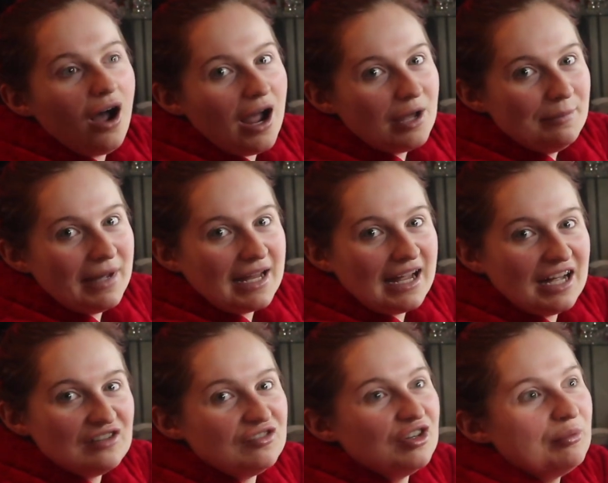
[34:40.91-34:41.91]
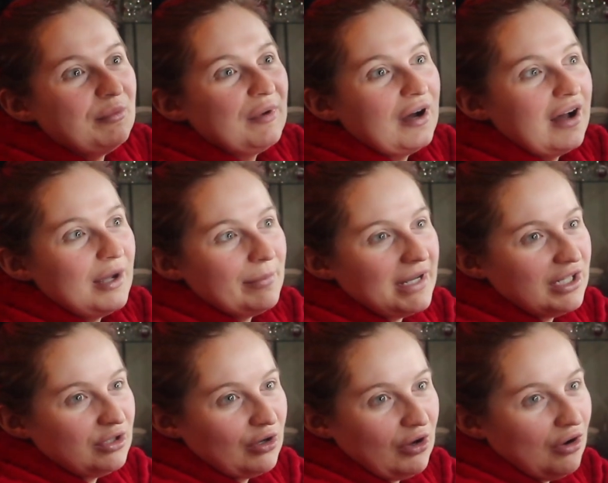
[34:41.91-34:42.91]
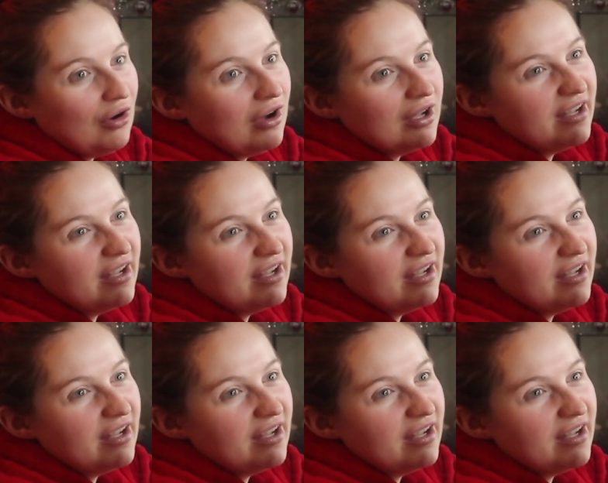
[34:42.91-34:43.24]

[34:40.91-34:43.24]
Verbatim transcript: I may have them, I may not.